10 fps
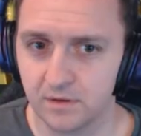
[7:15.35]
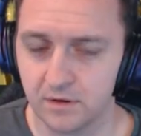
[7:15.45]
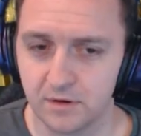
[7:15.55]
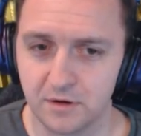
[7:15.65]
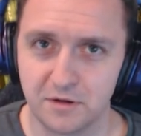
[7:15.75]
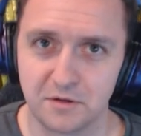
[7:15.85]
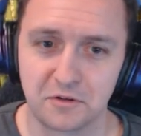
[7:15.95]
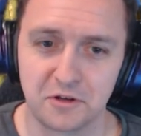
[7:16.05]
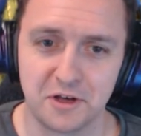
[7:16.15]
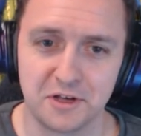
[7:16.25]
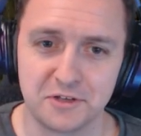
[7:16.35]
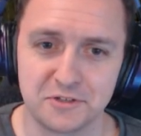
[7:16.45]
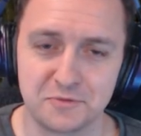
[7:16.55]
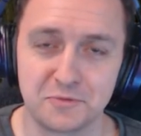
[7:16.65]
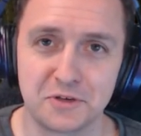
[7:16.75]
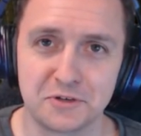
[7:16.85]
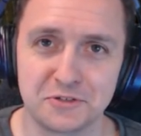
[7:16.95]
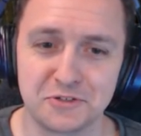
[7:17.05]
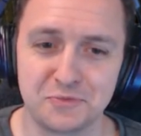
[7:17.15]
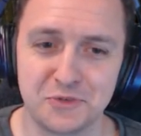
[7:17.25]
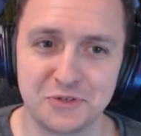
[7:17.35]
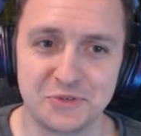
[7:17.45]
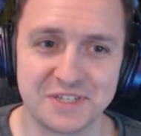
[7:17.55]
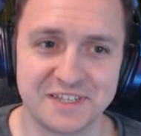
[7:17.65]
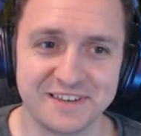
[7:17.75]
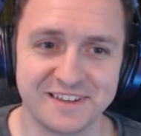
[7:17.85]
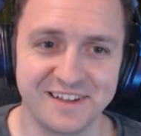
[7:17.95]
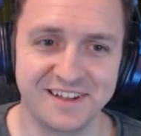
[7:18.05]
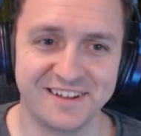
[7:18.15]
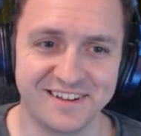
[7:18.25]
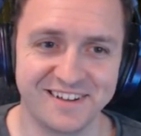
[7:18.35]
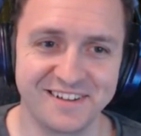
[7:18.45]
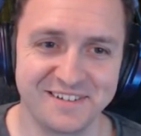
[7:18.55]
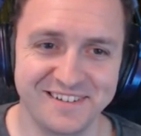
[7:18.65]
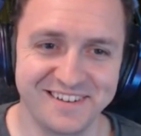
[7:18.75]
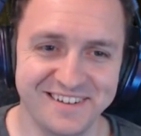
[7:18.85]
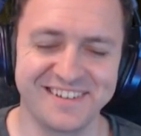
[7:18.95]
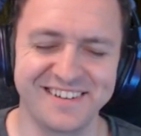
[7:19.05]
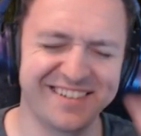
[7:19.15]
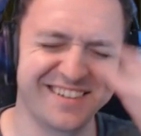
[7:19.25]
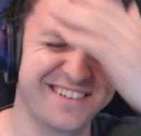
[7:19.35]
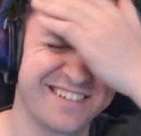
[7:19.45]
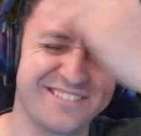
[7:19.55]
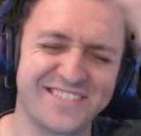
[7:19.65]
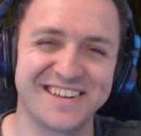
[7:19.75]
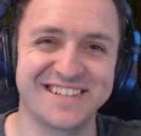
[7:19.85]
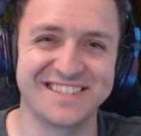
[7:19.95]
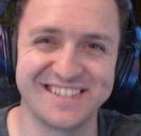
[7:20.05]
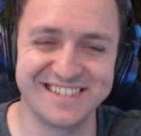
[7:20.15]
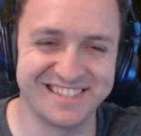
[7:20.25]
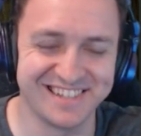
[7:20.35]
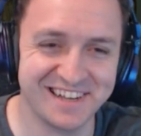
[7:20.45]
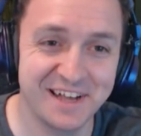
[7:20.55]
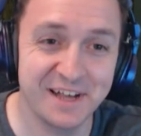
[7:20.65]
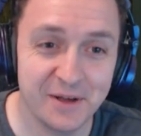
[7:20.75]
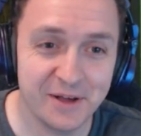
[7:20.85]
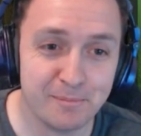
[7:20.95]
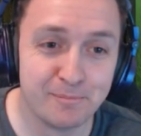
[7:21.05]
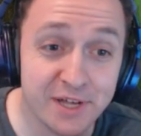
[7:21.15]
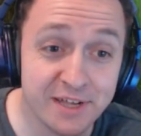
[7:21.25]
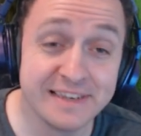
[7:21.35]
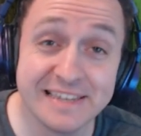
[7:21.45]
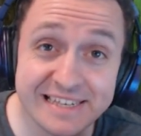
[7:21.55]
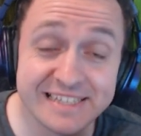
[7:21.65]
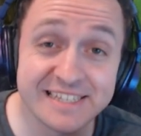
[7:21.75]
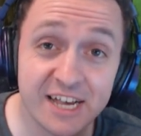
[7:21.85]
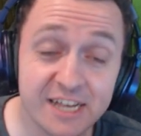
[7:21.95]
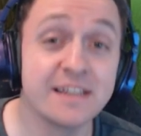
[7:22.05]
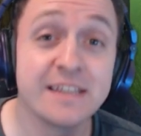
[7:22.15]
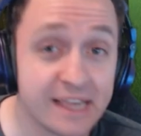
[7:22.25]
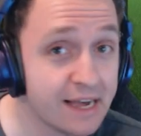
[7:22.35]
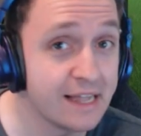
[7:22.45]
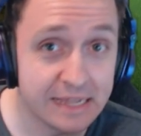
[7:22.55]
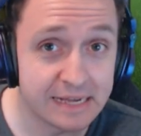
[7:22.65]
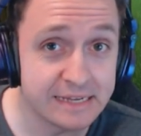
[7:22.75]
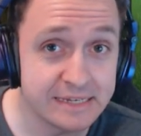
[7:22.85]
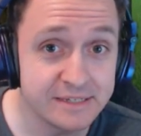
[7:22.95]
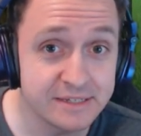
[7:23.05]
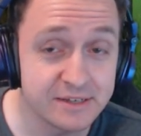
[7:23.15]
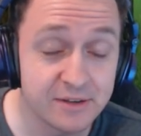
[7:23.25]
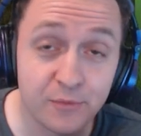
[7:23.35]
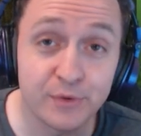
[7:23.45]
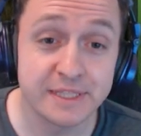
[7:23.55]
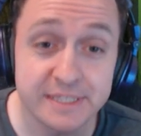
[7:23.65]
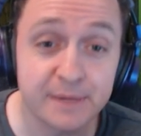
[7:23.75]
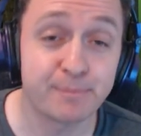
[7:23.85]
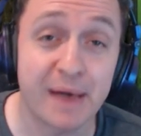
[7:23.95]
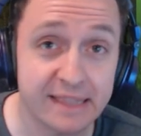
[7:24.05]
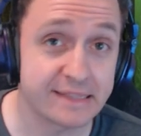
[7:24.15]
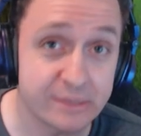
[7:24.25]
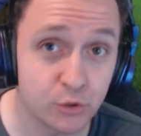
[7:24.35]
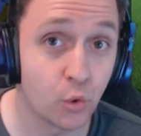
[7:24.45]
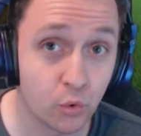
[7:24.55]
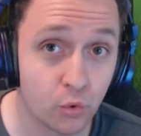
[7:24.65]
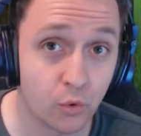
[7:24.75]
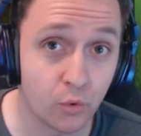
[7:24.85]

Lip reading: Oh, guys, have we got some news in? What is this? Burnley's Erling Haaland wins the Ballon d'Or.